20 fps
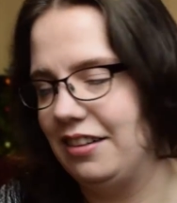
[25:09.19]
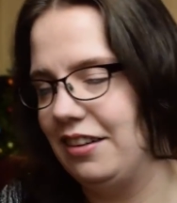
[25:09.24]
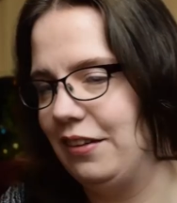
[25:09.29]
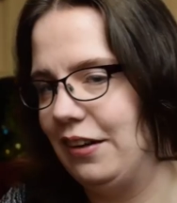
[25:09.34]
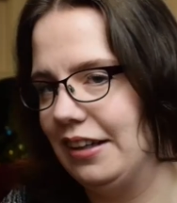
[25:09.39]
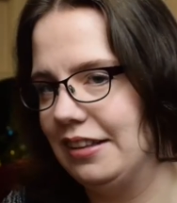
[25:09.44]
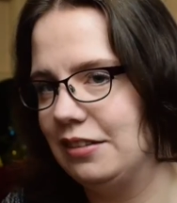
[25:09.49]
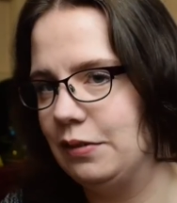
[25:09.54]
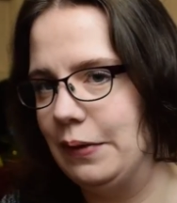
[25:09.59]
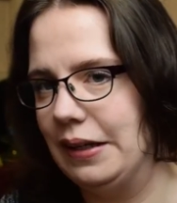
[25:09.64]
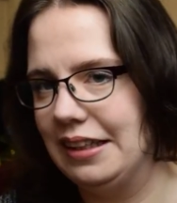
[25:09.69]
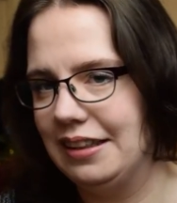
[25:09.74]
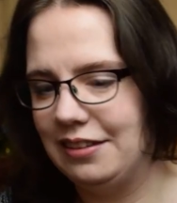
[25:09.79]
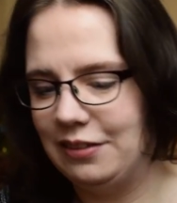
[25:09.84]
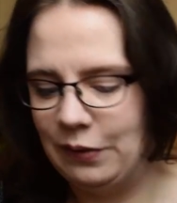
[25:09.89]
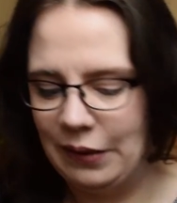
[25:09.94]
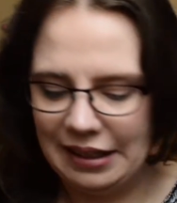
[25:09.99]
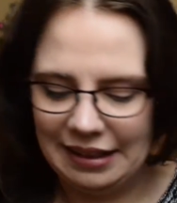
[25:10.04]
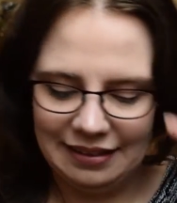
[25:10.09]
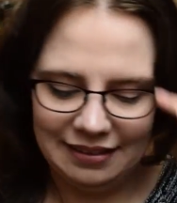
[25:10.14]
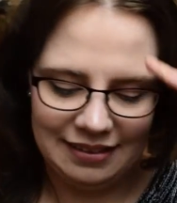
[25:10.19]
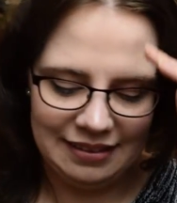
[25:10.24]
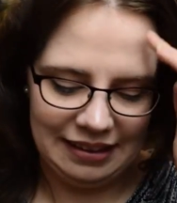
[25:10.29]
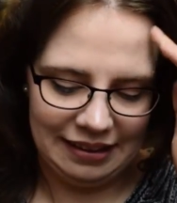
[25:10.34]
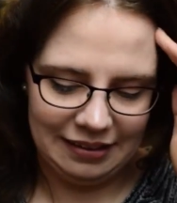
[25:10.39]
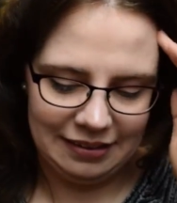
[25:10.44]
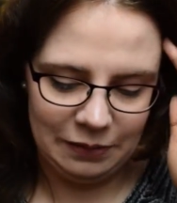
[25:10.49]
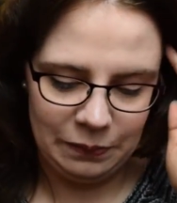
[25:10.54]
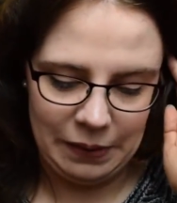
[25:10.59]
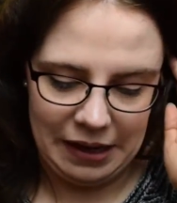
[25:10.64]
though I spent
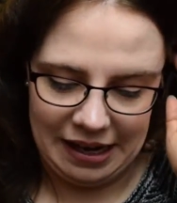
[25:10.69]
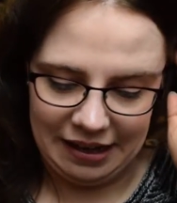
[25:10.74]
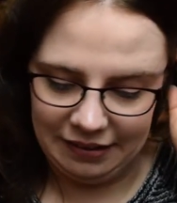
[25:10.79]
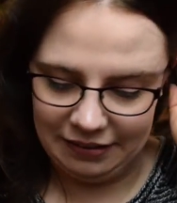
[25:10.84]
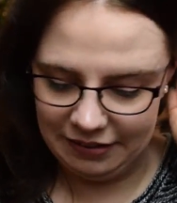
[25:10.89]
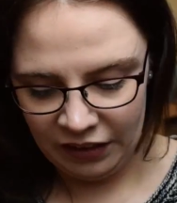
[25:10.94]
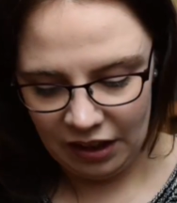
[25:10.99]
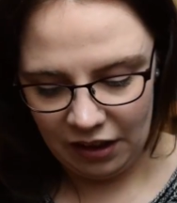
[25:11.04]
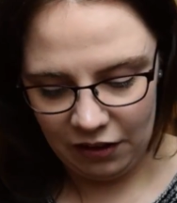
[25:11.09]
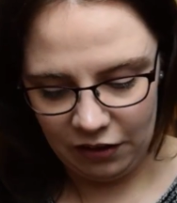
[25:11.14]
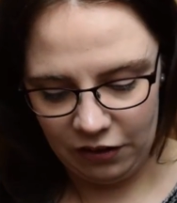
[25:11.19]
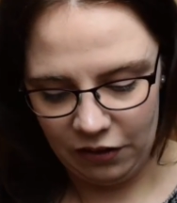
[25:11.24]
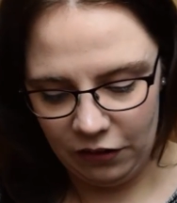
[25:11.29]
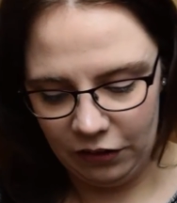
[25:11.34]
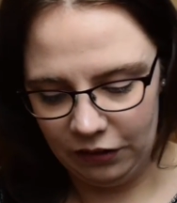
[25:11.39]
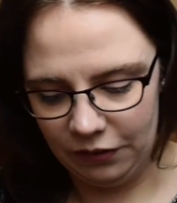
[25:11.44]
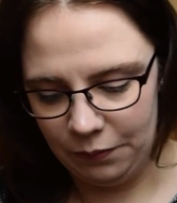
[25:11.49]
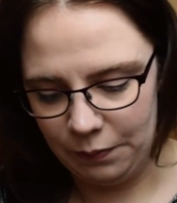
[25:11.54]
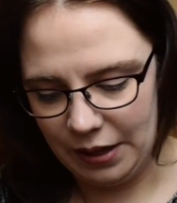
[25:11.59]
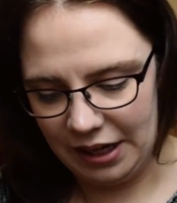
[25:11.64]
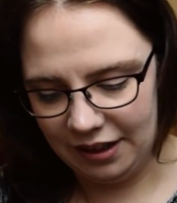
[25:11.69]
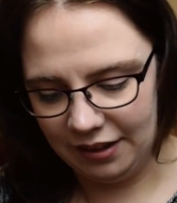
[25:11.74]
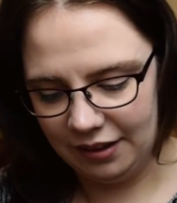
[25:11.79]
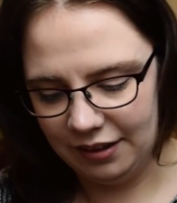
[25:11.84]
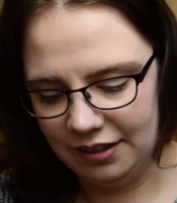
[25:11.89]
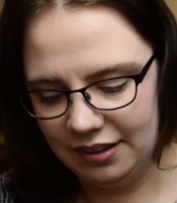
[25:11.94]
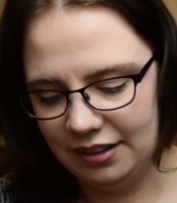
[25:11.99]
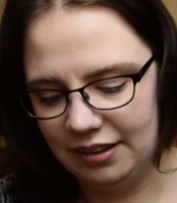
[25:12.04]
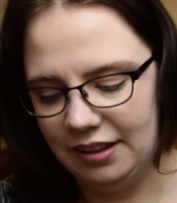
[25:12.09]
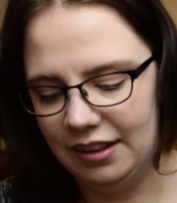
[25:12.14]
£26 on all of my
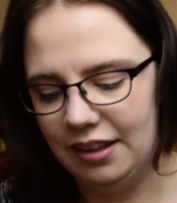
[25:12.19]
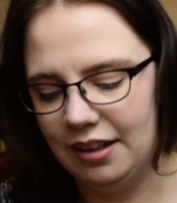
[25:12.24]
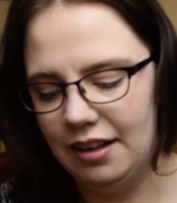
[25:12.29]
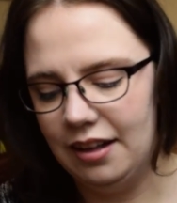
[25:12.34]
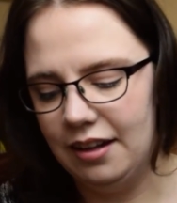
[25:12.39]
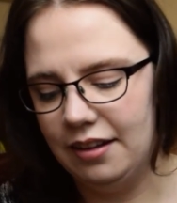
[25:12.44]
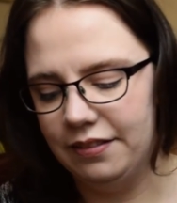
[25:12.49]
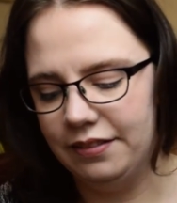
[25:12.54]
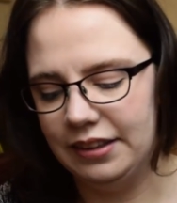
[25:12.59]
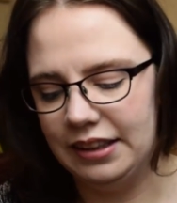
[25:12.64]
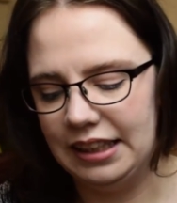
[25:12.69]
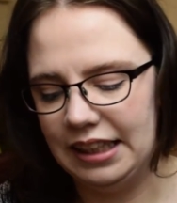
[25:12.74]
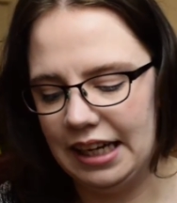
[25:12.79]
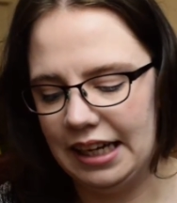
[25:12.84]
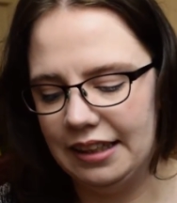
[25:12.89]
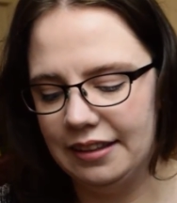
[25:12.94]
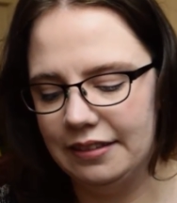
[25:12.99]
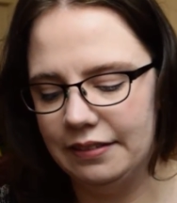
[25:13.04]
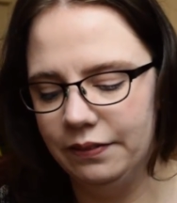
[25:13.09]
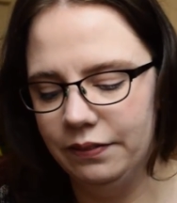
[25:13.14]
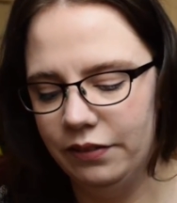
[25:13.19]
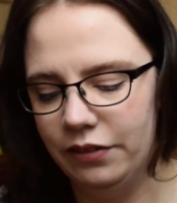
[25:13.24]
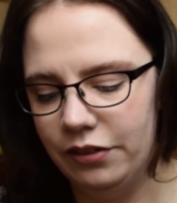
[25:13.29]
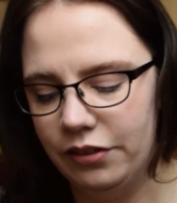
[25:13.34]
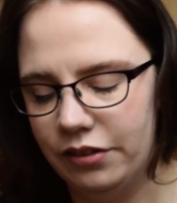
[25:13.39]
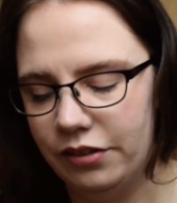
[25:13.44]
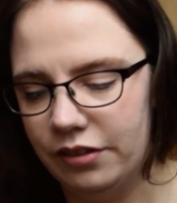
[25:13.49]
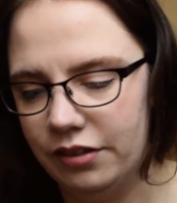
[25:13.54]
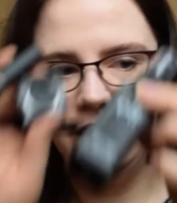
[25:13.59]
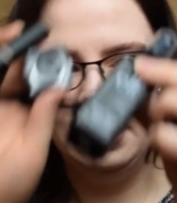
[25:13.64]
other lovely
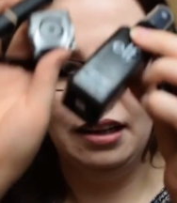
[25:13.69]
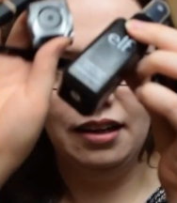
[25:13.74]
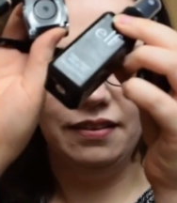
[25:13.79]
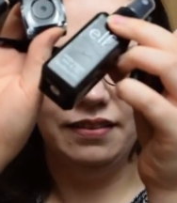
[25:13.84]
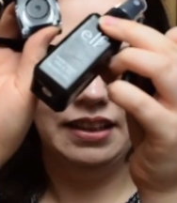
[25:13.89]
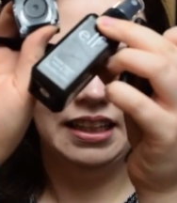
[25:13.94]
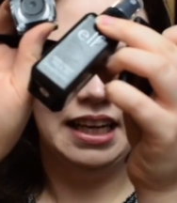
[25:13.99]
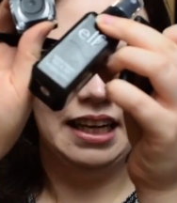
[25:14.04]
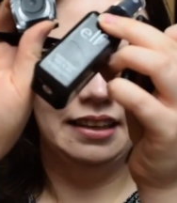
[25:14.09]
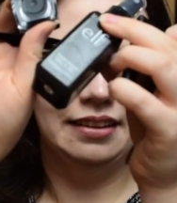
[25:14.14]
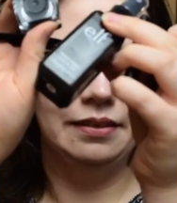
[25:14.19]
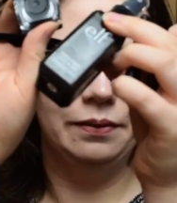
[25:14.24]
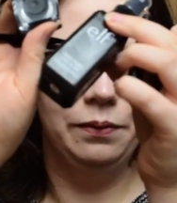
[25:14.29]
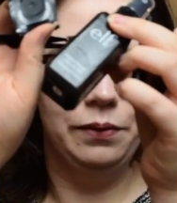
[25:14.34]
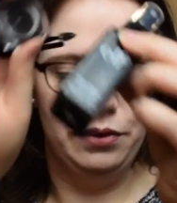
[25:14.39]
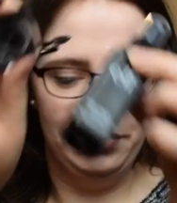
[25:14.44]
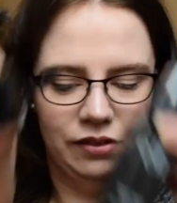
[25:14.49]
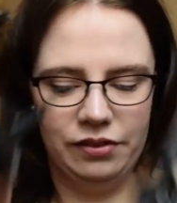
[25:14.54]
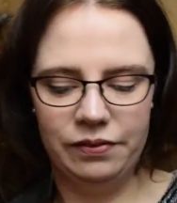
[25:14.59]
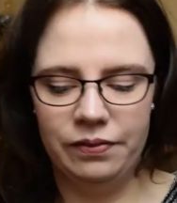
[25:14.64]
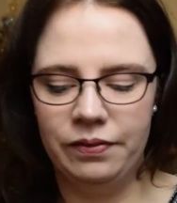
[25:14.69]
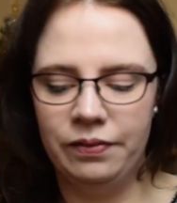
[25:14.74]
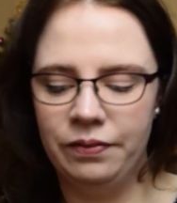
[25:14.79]
items. Lovely items.